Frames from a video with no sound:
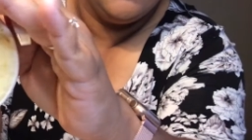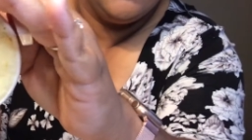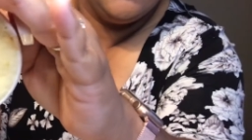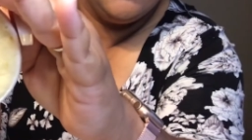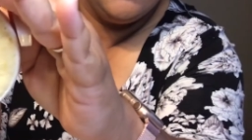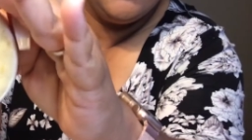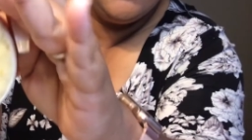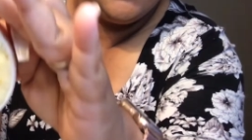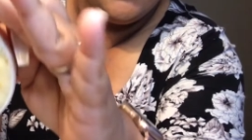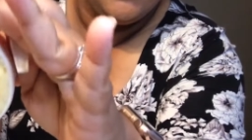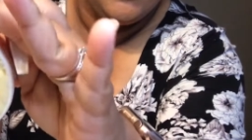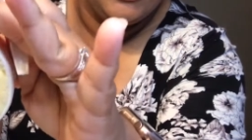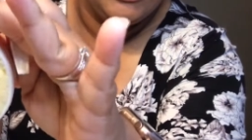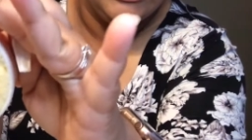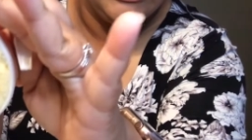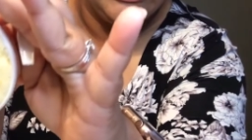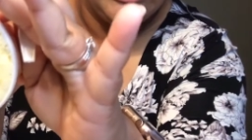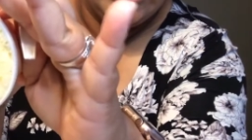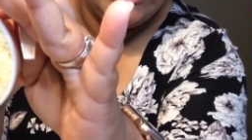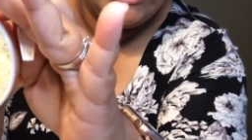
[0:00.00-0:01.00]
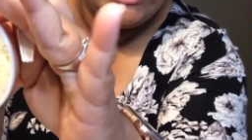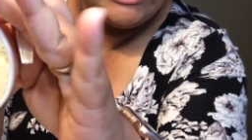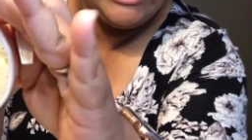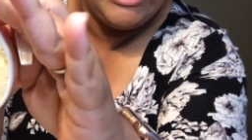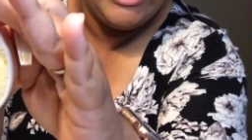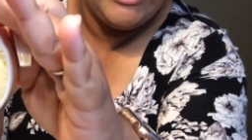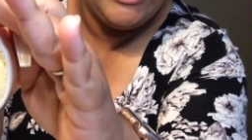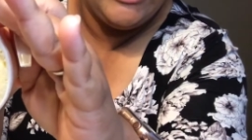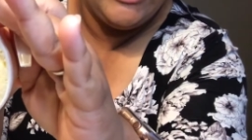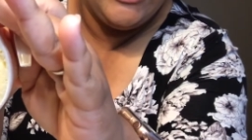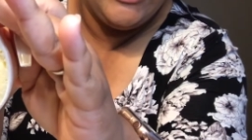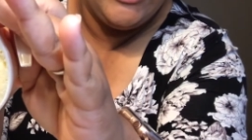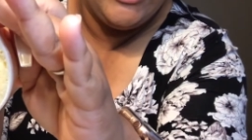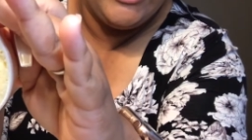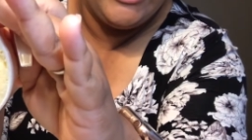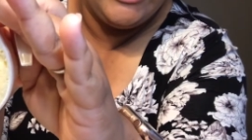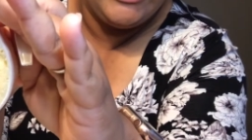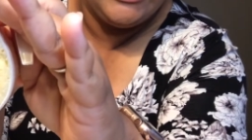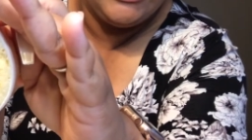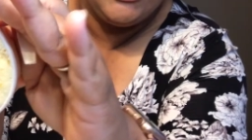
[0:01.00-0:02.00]
So she's like a lighter
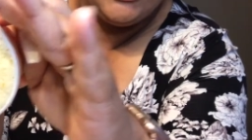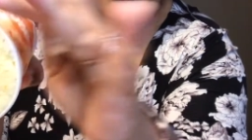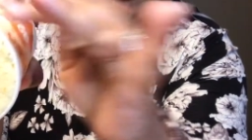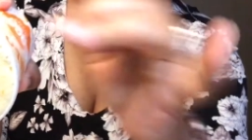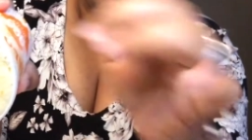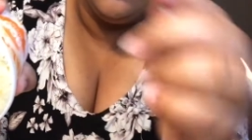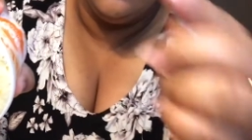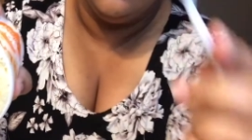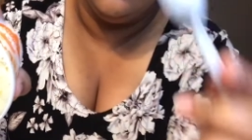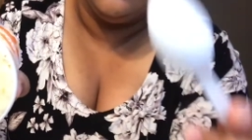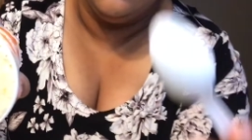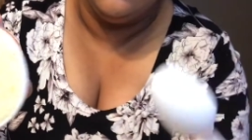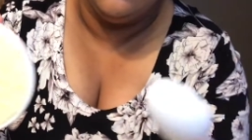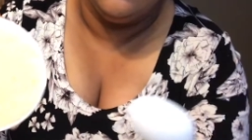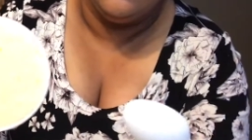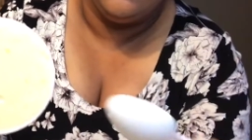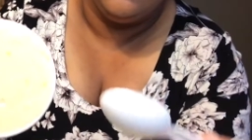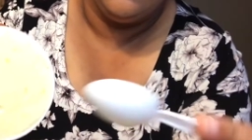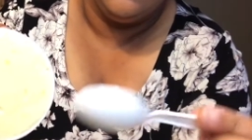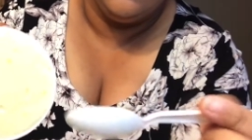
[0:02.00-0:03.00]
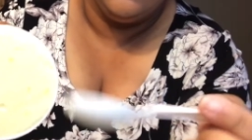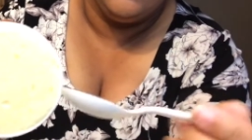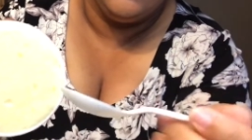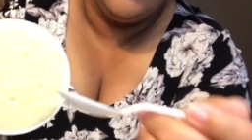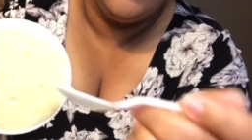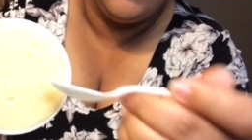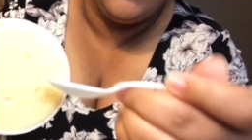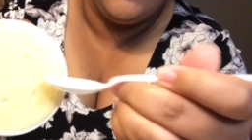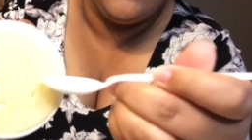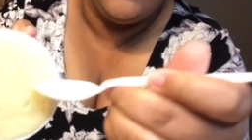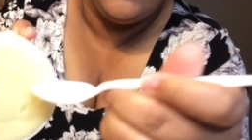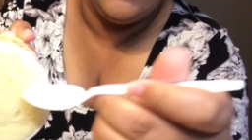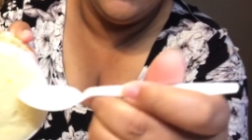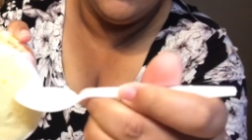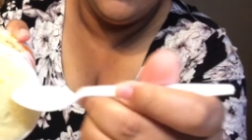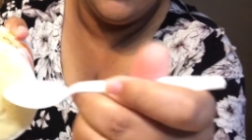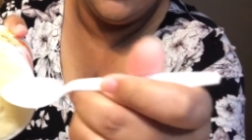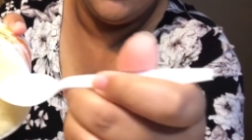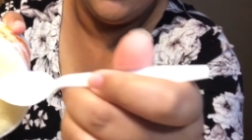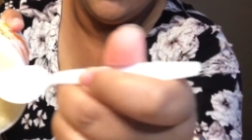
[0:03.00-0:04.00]
orange. See if she's
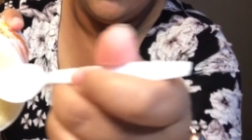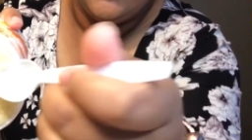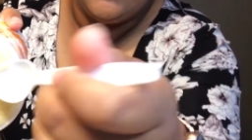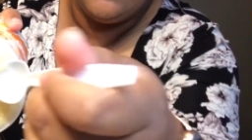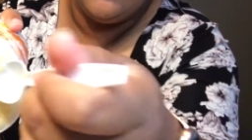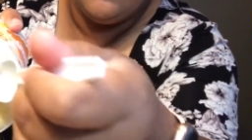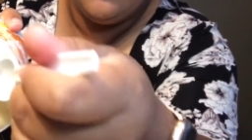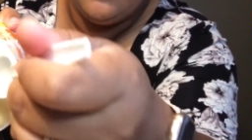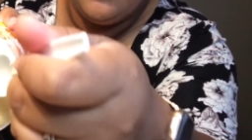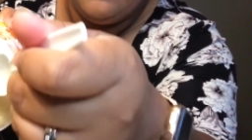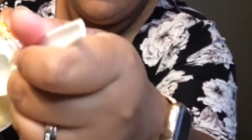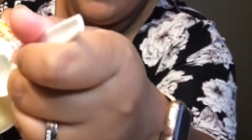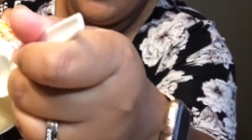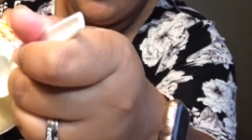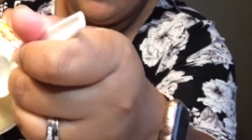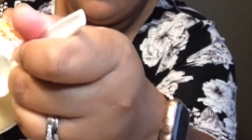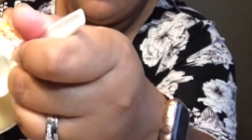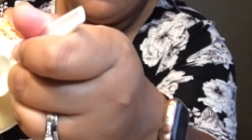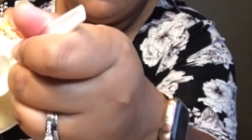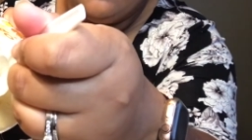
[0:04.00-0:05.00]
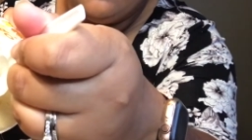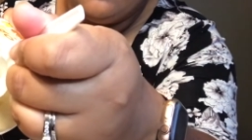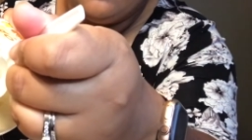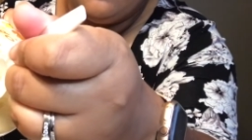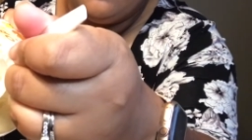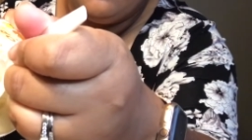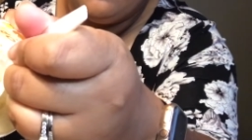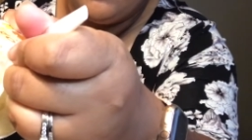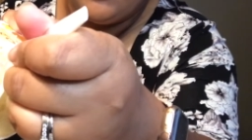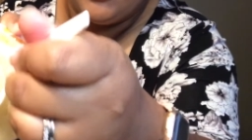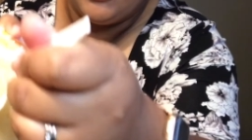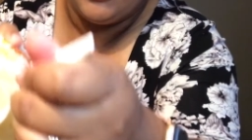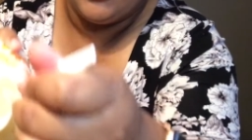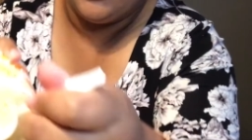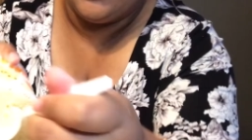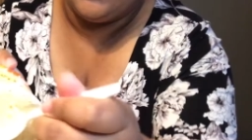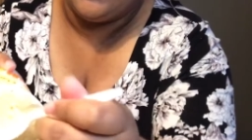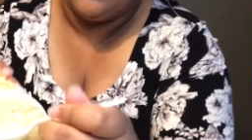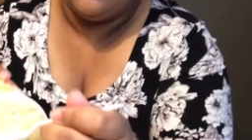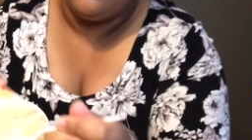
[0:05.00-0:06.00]
just as creamy. Oh, she
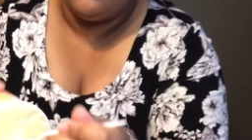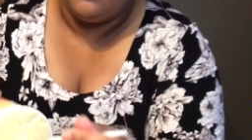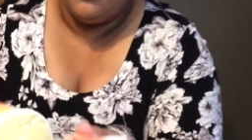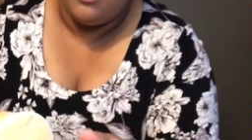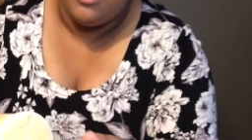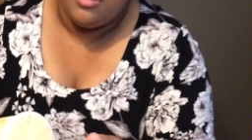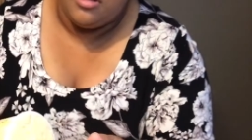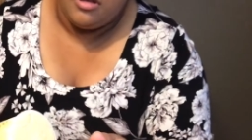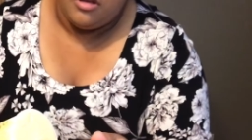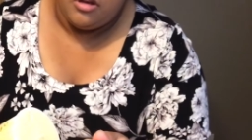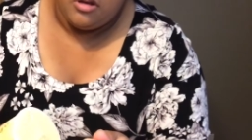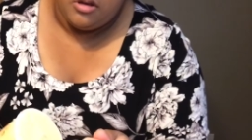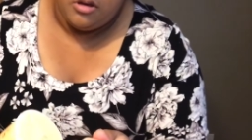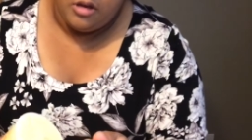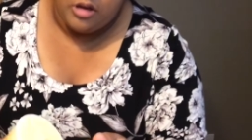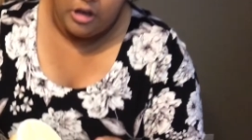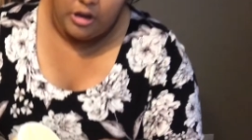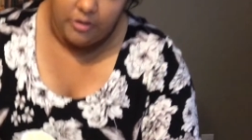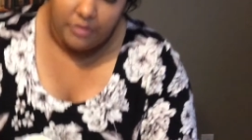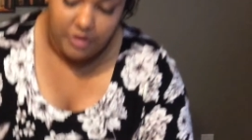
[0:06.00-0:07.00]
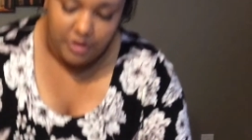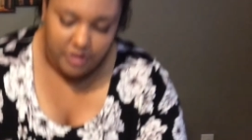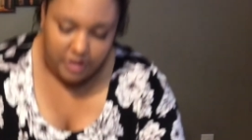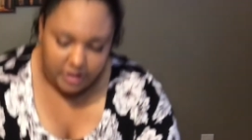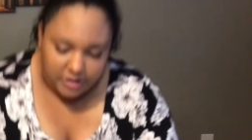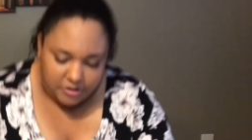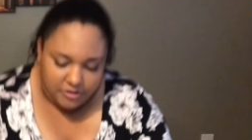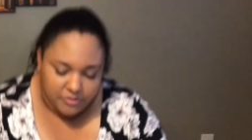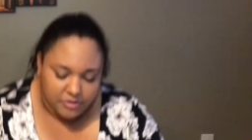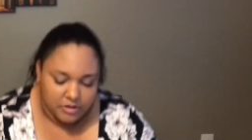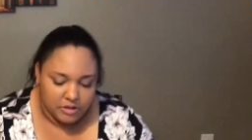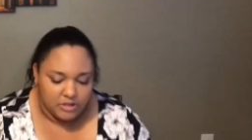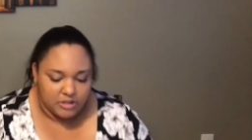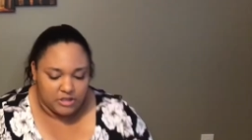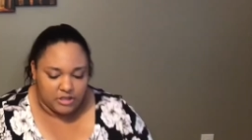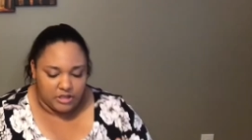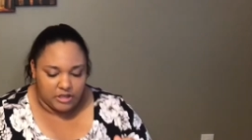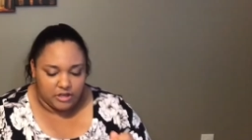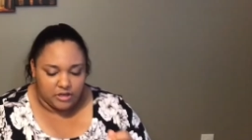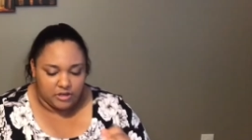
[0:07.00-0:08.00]
is. I don't think you guys can really see
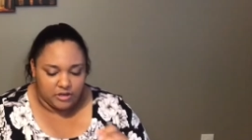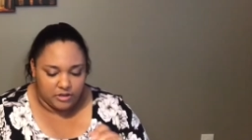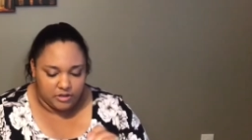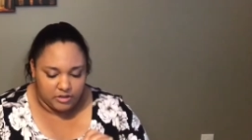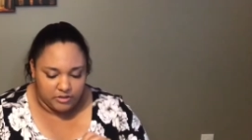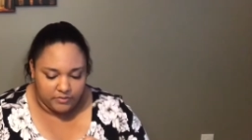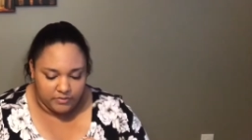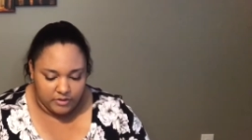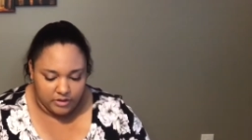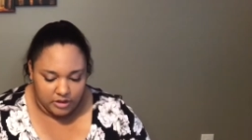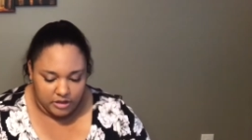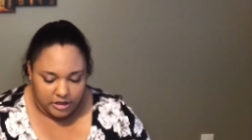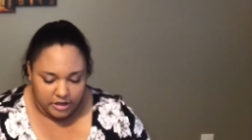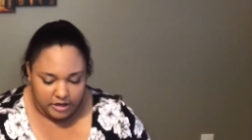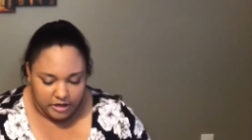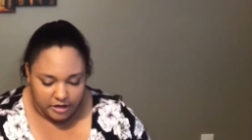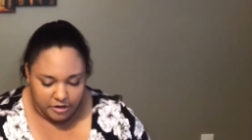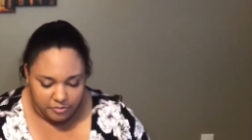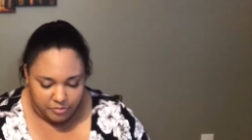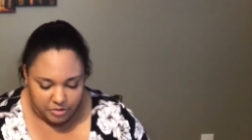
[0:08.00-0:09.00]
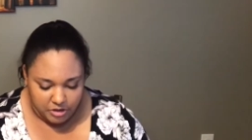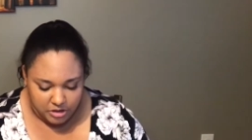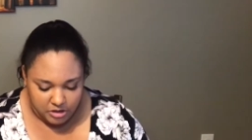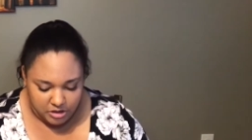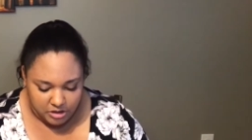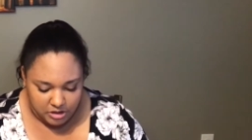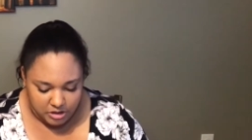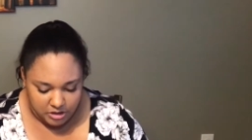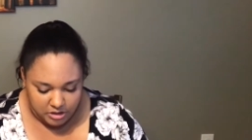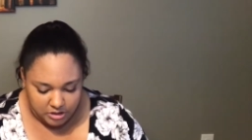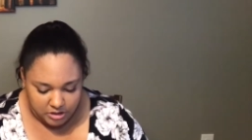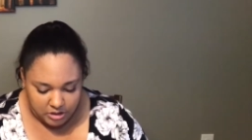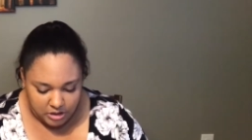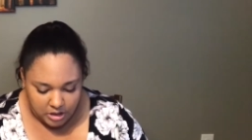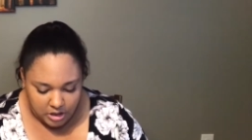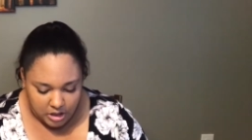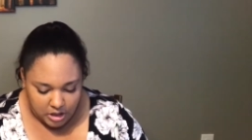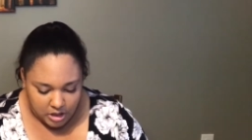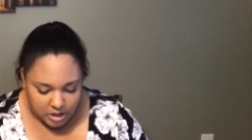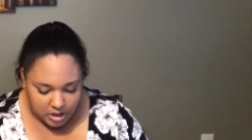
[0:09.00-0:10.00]
that because of the lighting, but she's
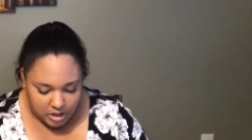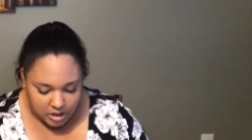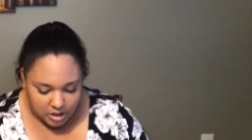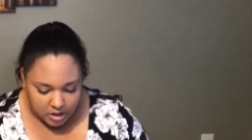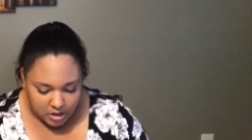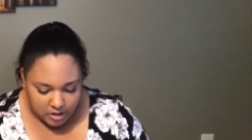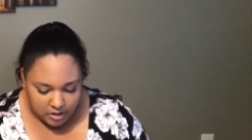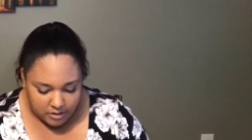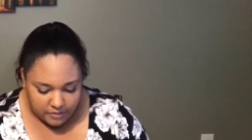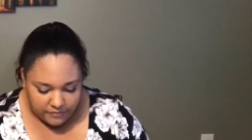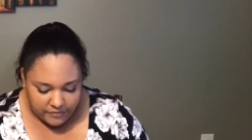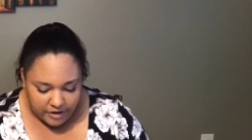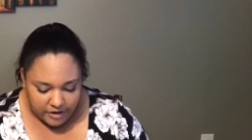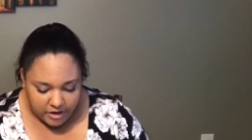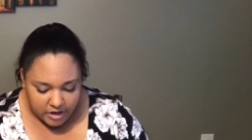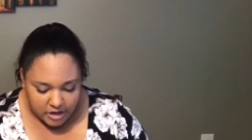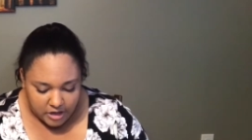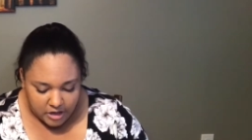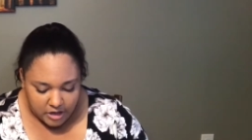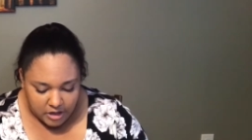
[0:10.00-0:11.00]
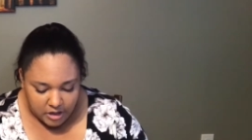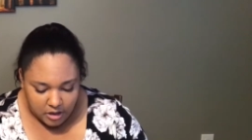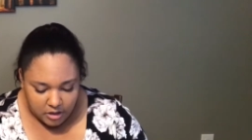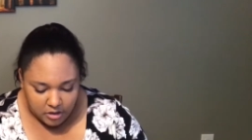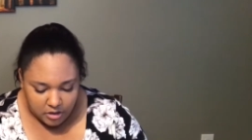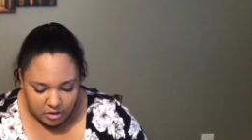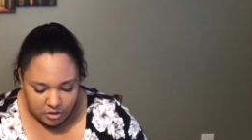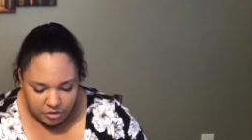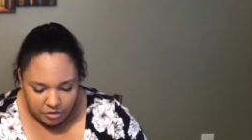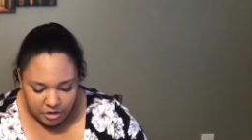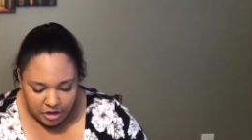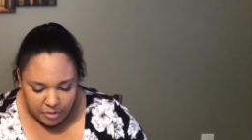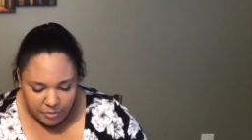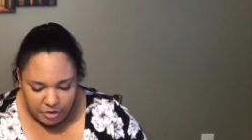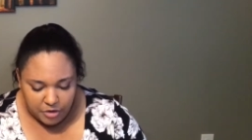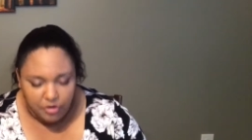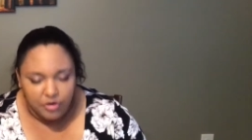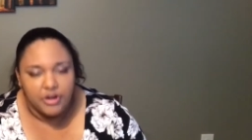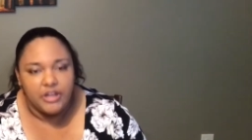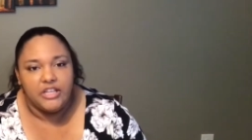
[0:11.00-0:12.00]
very
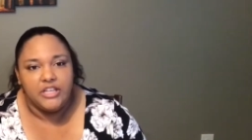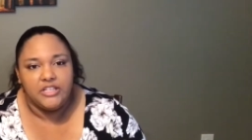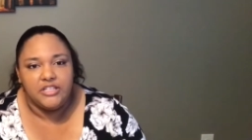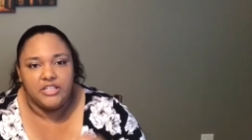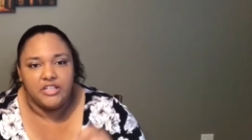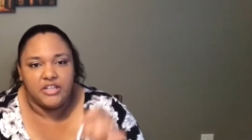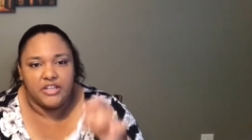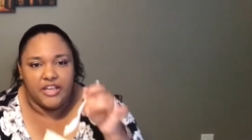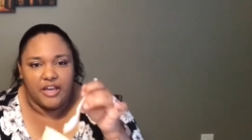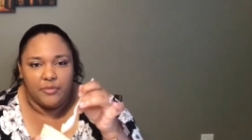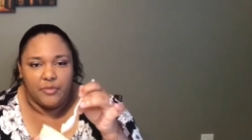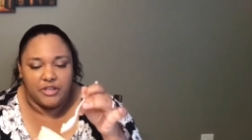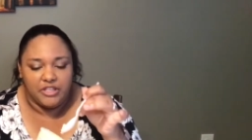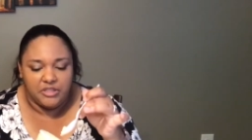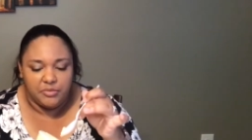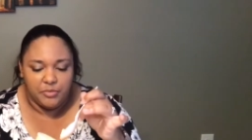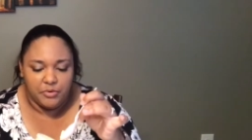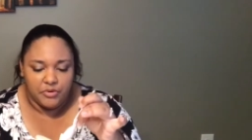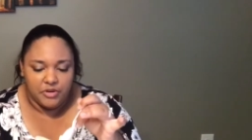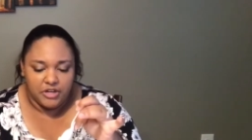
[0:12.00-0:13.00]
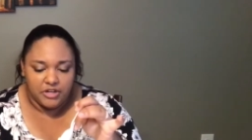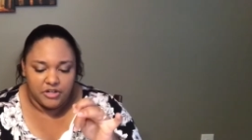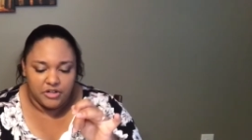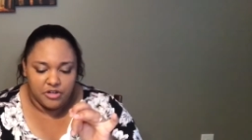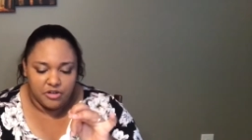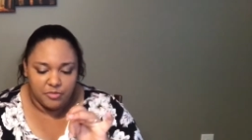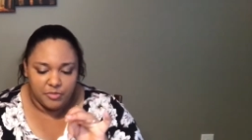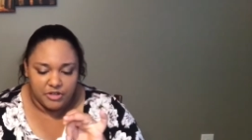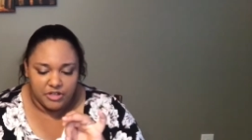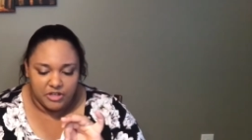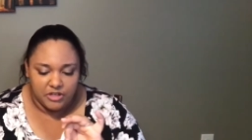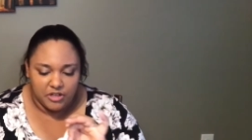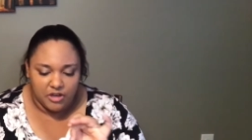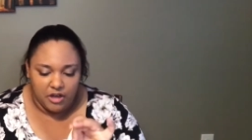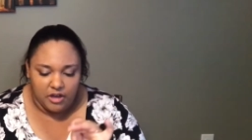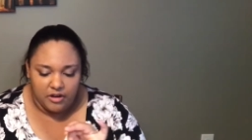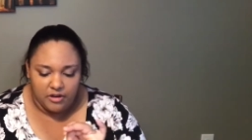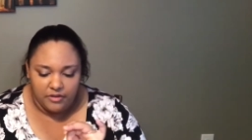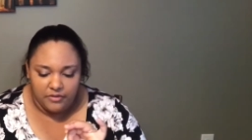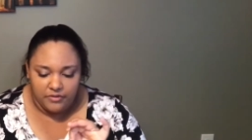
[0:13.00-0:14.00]
creamy or easy to get my spoon into, but she's
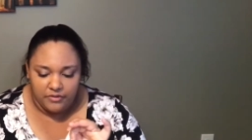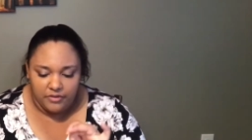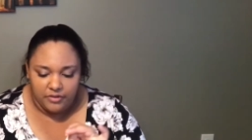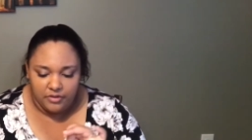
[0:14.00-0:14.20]
kind of,